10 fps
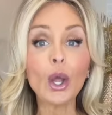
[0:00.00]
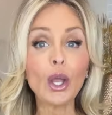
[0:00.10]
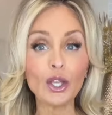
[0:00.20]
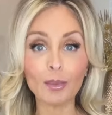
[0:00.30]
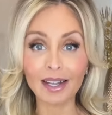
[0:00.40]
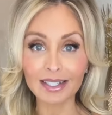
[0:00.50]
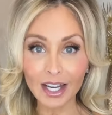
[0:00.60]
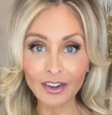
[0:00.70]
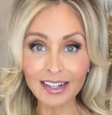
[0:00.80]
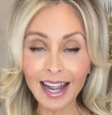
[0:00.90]

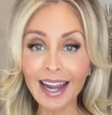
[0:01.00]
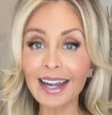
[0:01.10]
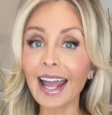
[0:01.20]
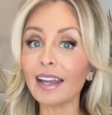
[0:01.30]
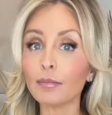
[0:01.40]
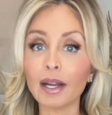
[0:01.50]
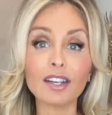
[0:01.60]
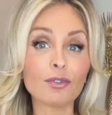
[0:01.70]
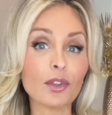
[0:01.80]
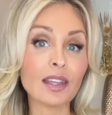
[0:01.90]
humanitarian aid, and money
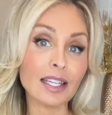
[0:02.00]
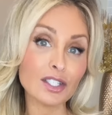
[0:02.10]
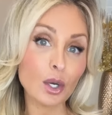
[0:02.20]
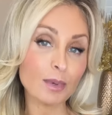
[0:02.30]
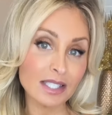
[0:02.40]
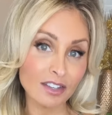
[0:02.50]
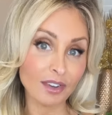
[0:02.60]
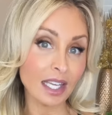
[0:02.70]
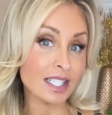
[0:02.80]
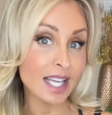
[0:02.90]
for the
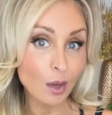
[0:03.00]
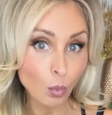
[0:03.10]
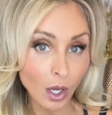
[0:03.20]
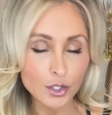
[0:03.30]
Indo-Pacific and Taiwan.